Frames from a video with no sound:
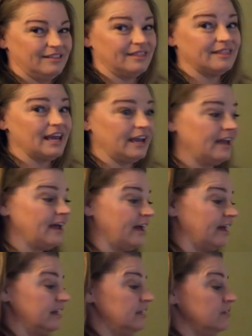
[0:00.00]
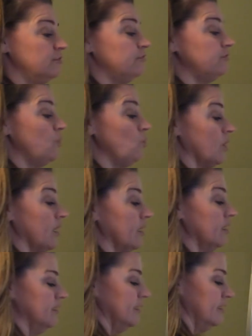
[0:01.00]
They had 4.
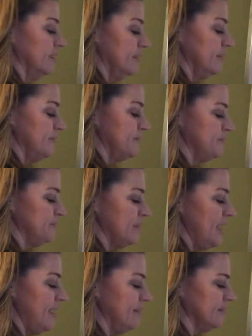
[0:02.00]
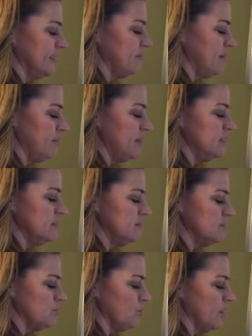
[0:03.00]
Get my pen
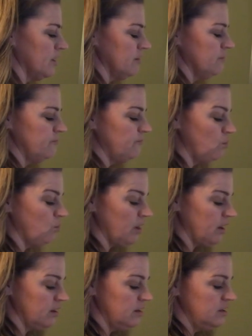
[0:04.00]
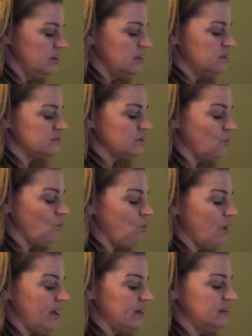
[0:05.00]
to work. 4. So
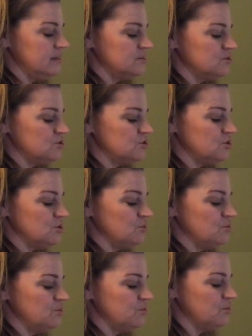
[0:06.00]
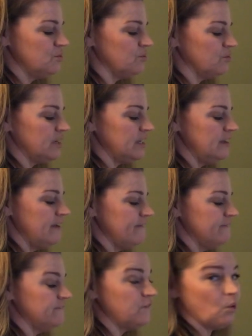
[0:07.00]
1, 2, 3,
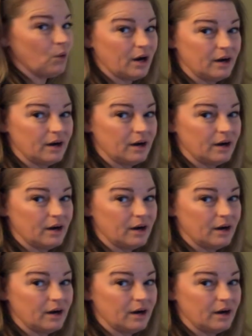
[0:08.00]
4.